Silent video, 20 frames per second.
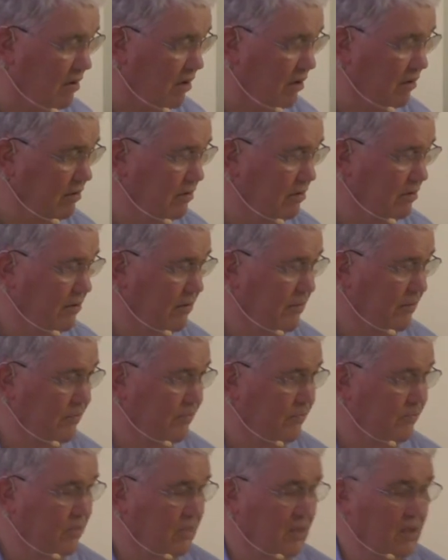
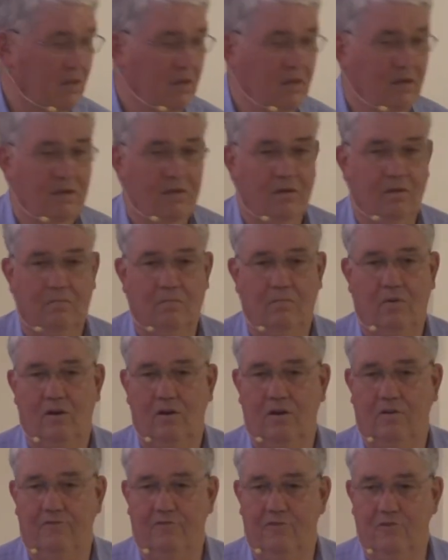Huh?
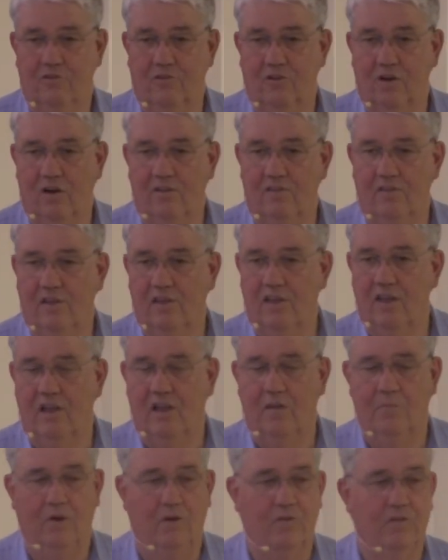But if you start
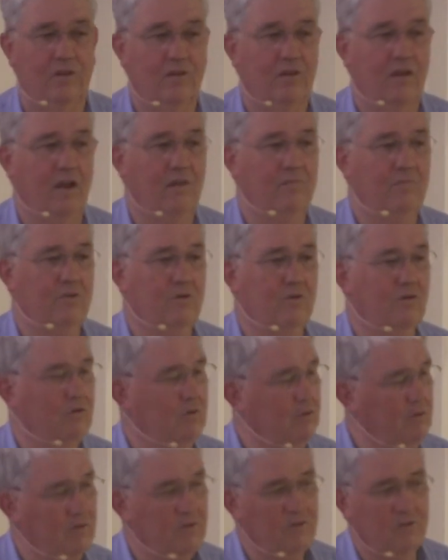thinking about the time, you
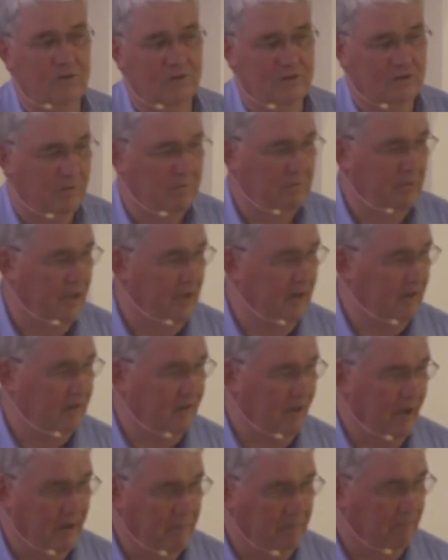know, this is a
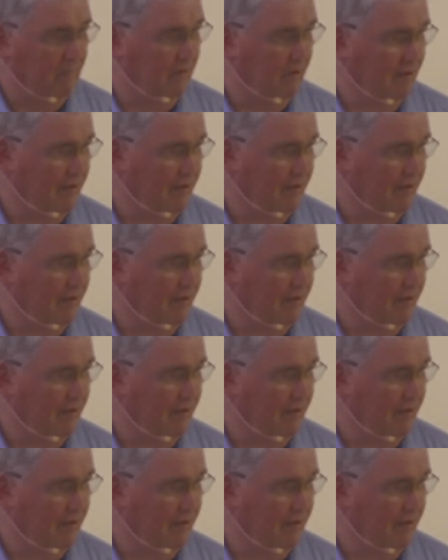bad game.